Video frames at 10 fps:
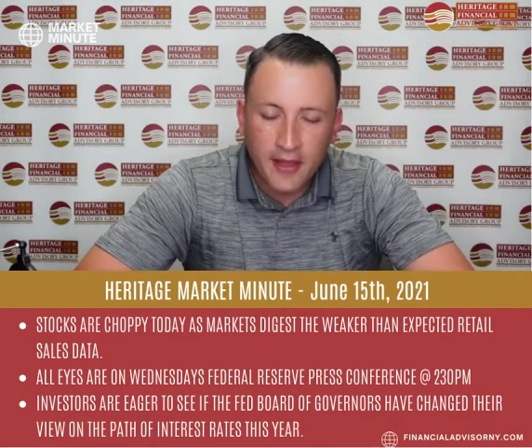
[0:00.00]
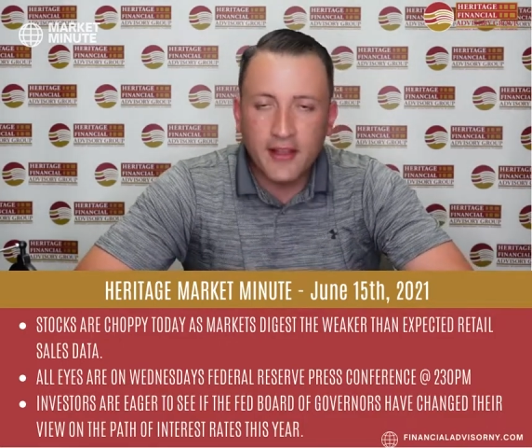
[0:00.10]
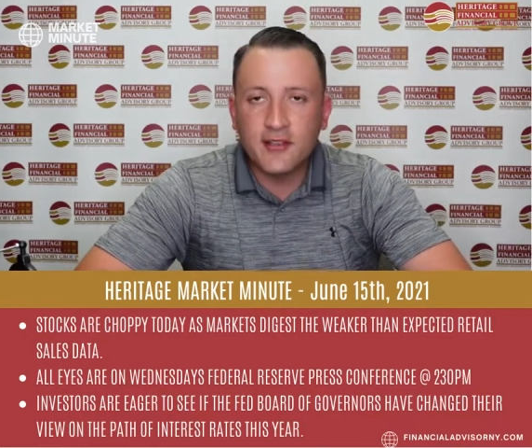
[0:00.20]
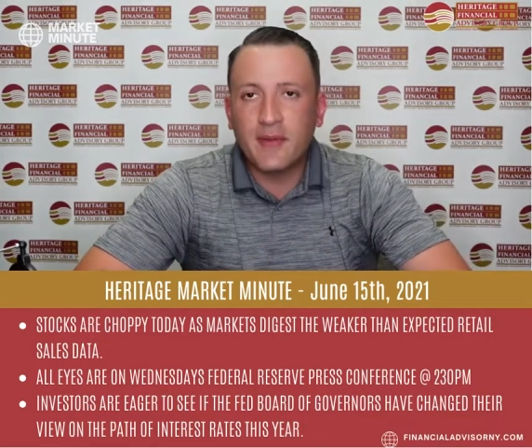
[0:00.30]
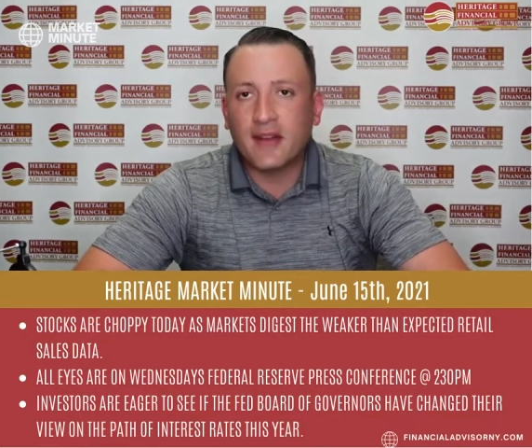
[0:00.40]

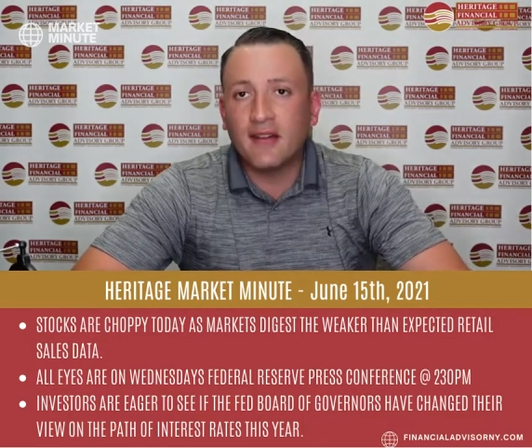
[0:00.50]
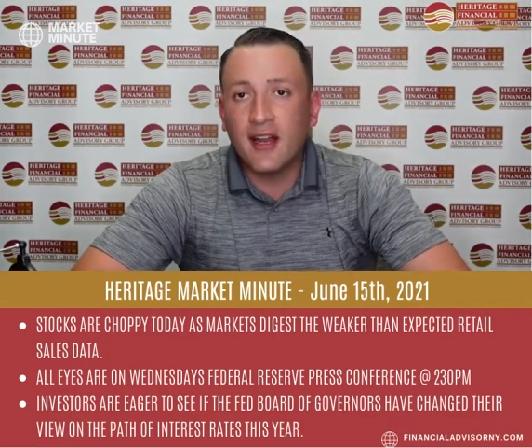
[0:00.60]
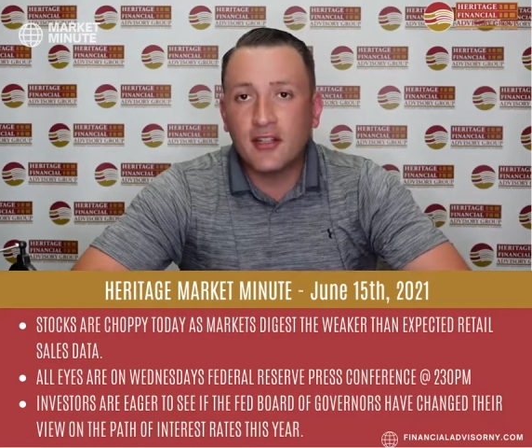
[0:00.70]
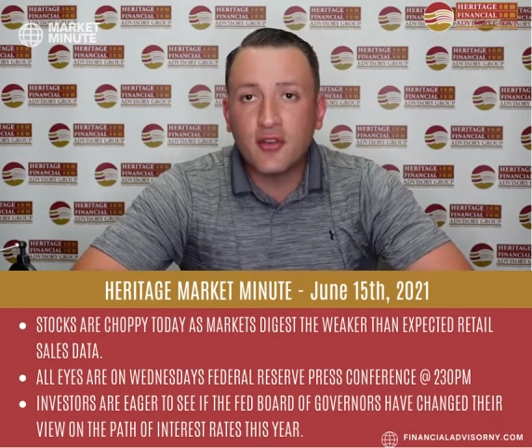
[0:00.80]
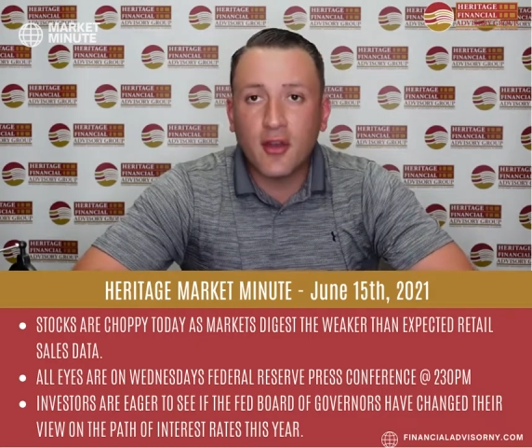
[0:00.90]
There's been a
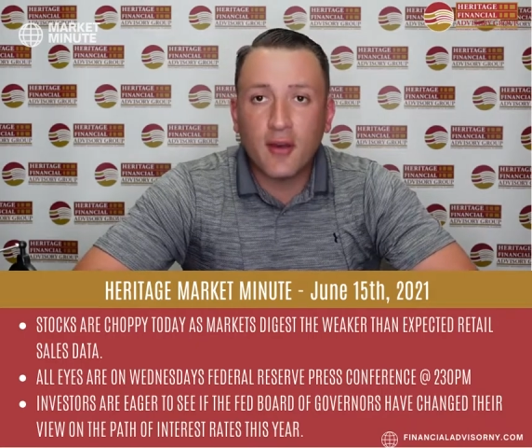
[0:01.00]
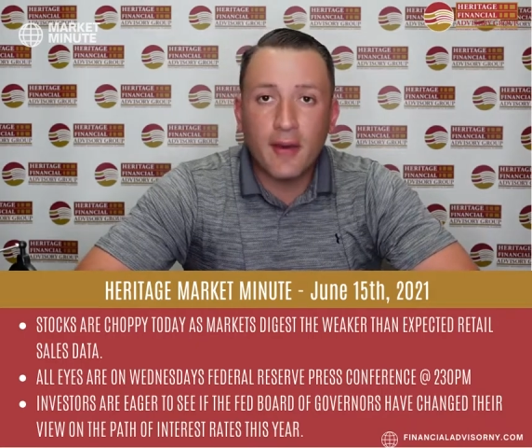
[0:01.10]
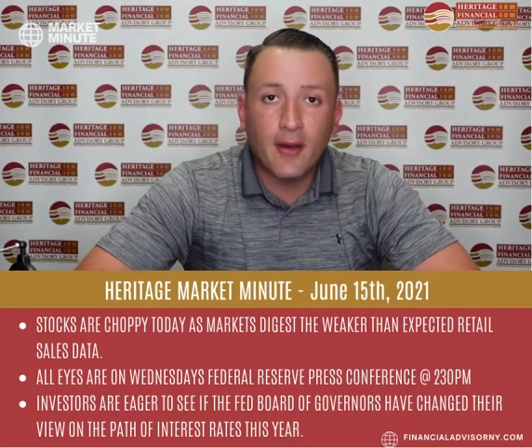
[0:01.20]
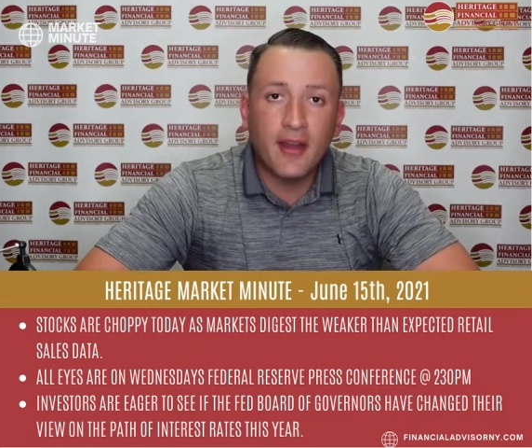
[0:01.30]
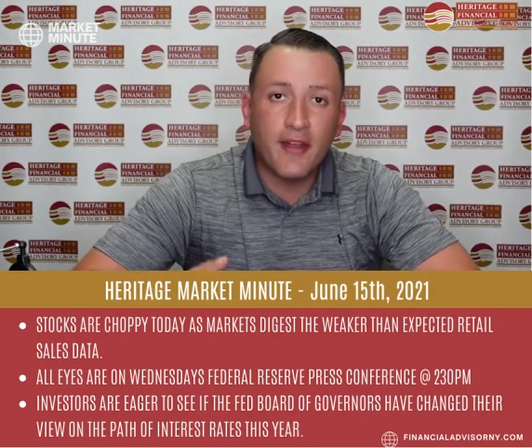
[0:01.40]
lot of talk
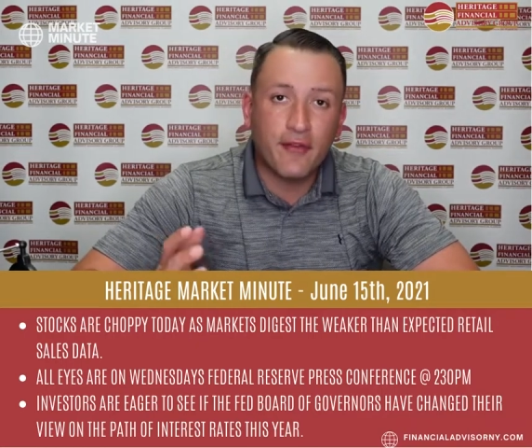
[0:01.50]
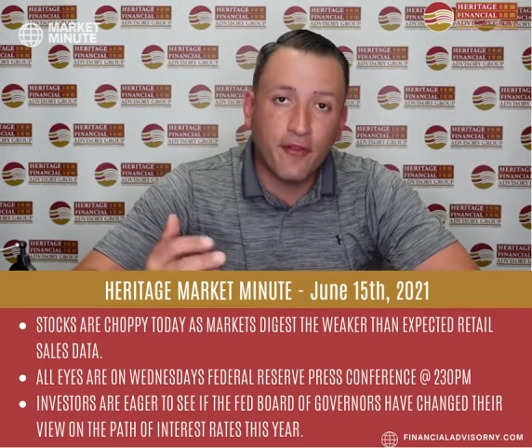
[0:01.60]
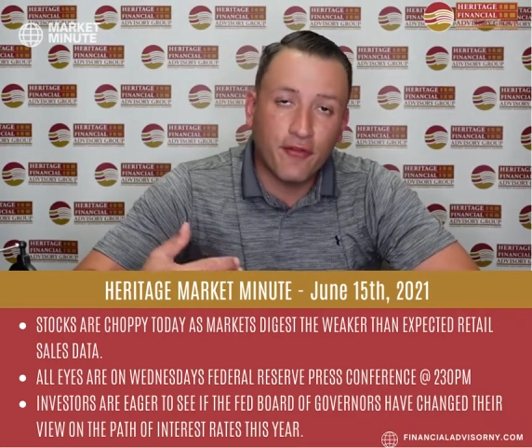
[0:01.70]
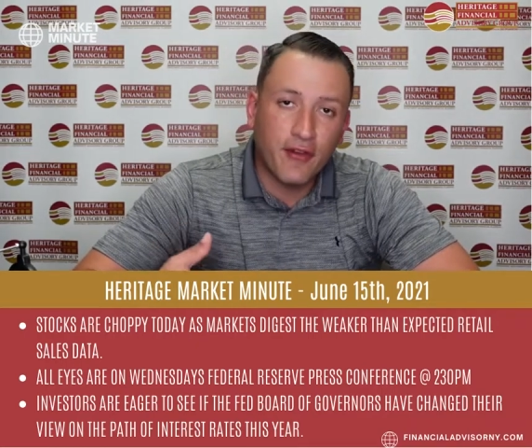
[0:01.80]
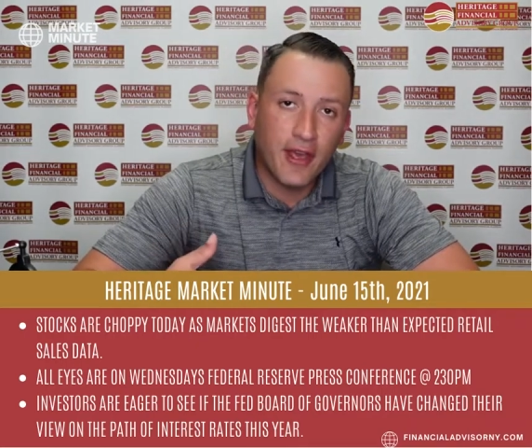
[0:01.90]
about if the
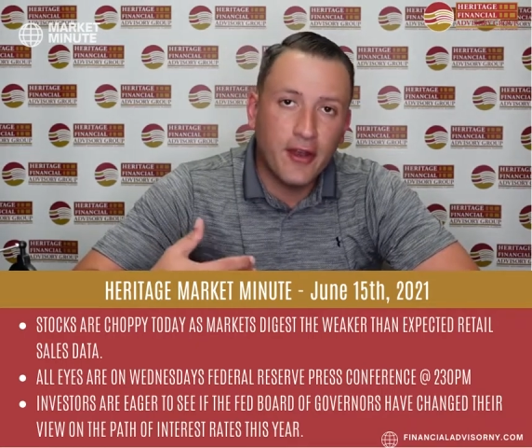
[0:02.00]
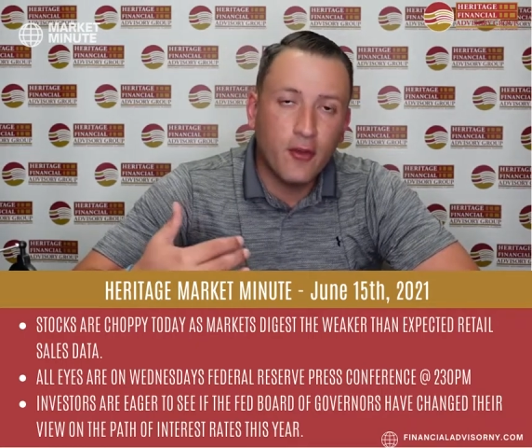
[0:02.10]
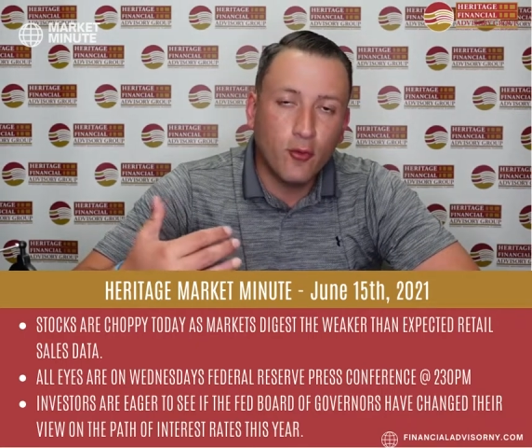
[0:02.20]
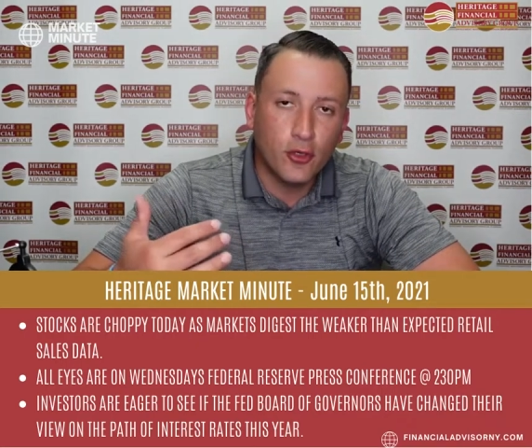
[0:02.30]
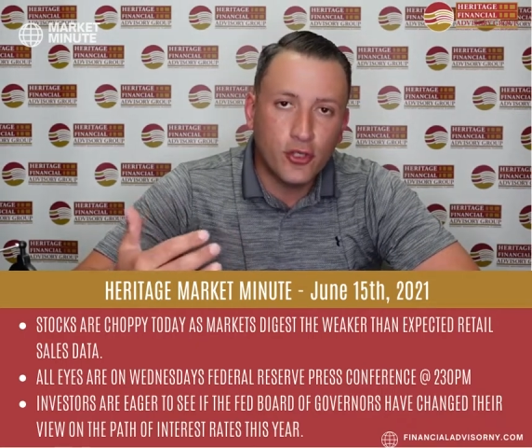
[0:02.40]

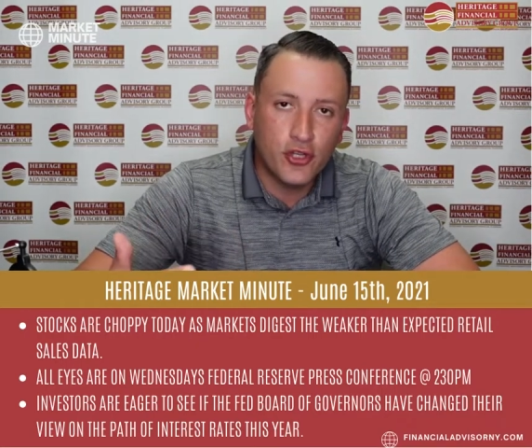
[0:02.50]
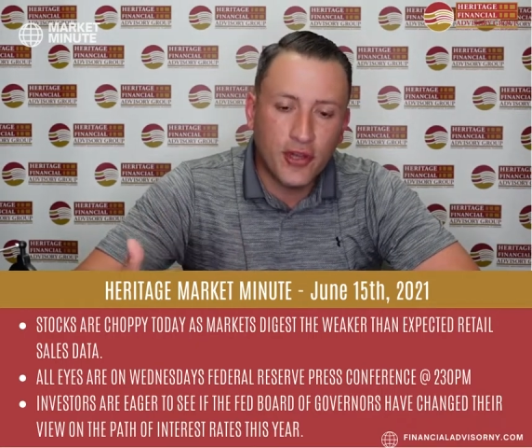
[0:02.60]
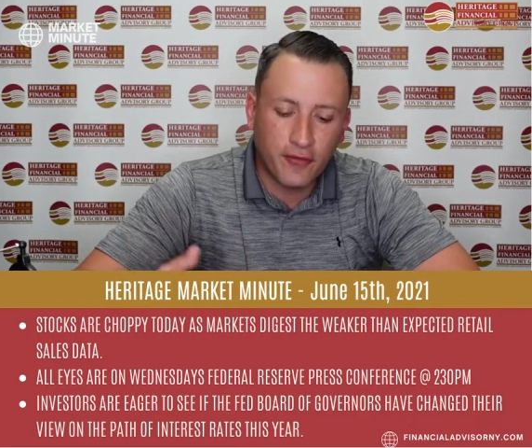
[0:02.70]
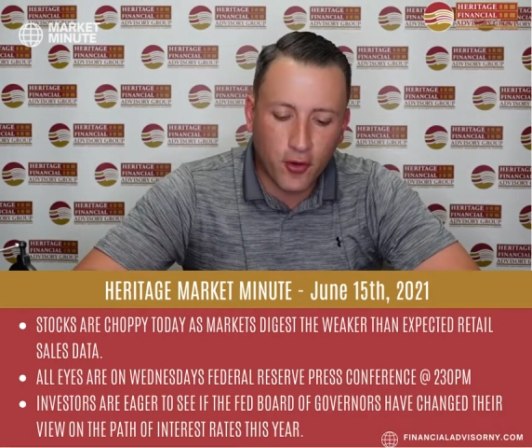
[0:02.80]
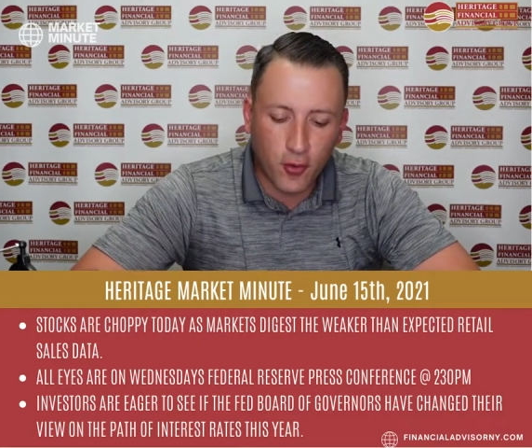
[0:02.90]
Fed would
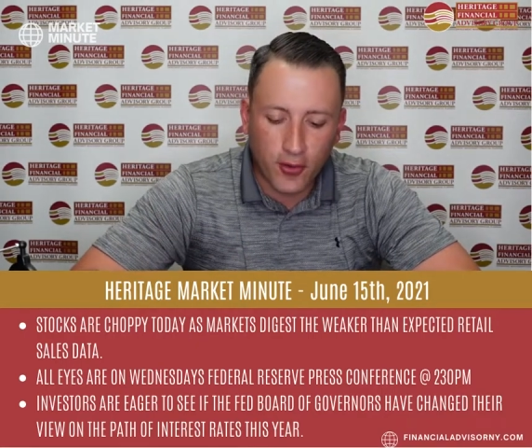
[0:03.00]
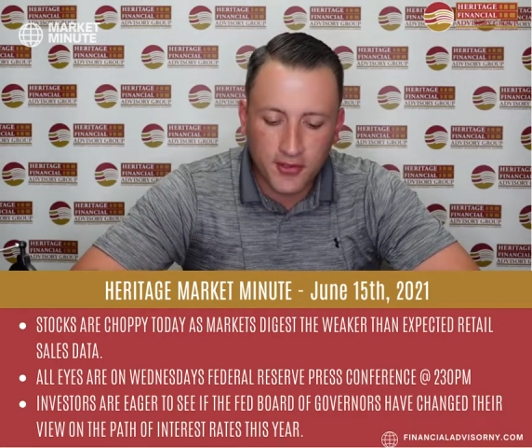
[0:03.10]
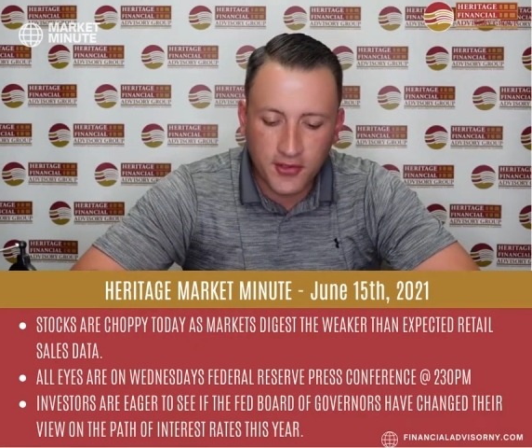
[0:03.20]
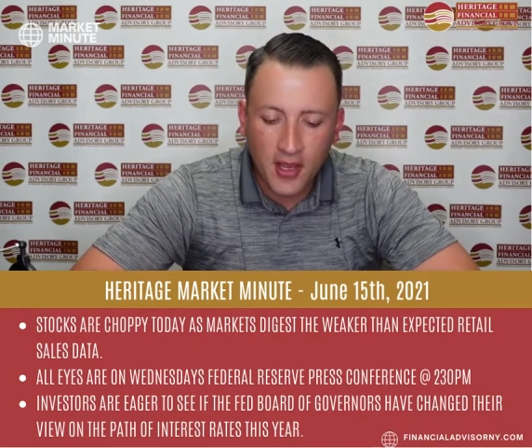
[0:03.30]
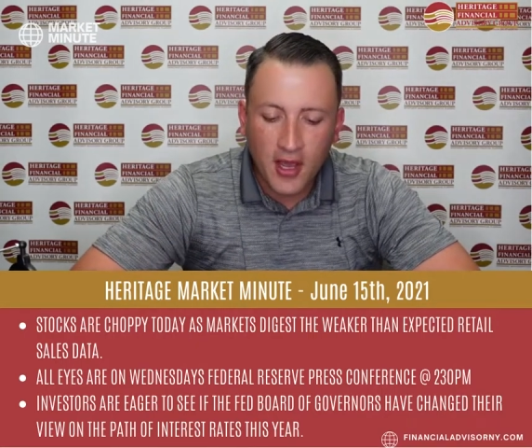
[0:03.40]
shift course